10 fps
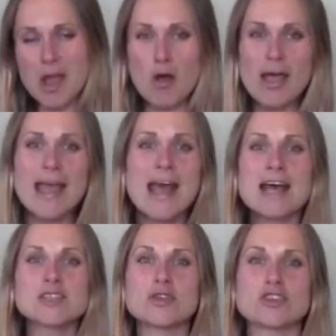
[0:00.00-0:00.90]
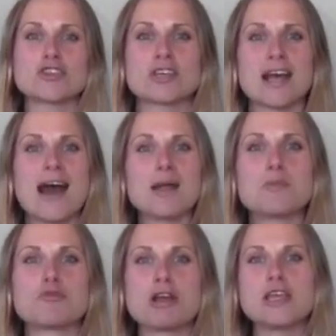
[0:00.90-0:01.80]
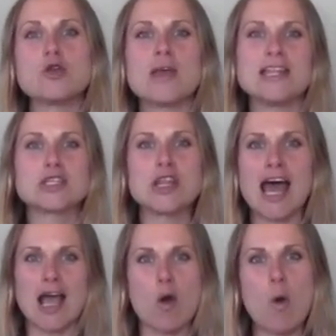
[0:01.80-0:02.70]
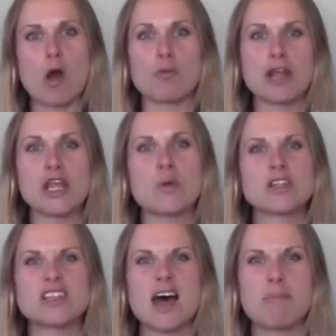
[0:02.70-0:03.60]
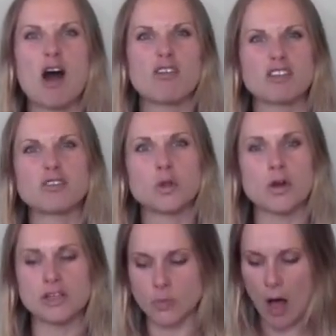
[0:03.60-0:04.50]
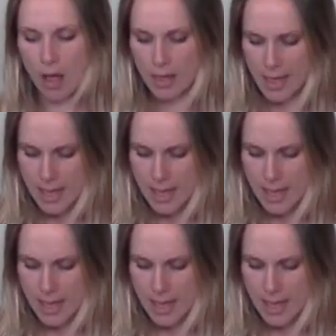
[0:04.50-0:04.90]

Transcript: Okay, so this is just going to kind of bring you into that core, bring you into that pelvic floor as well.